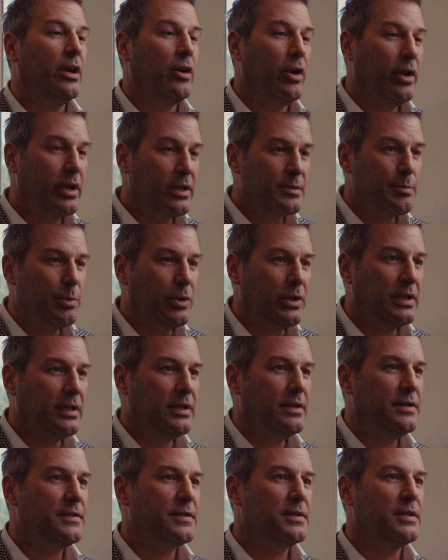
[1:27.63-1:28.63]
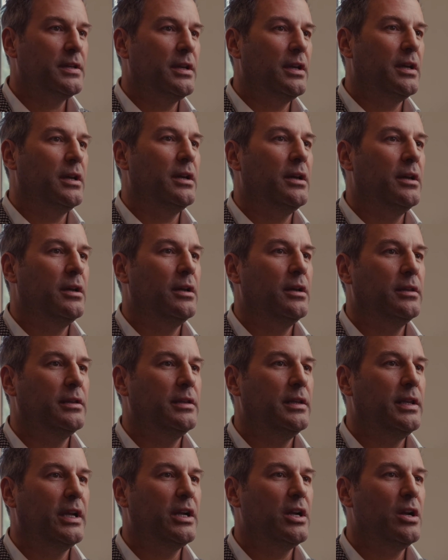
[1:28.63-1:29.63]
their expertise.
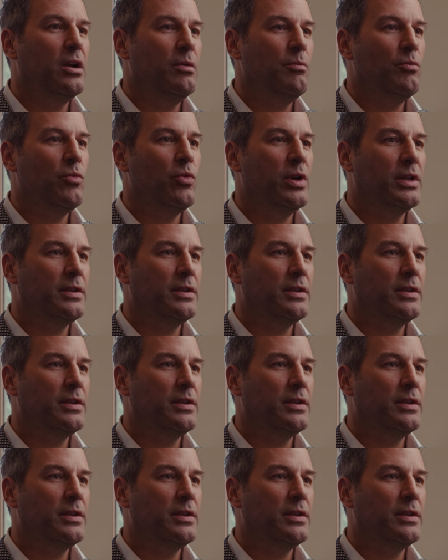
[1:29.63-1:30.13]
They come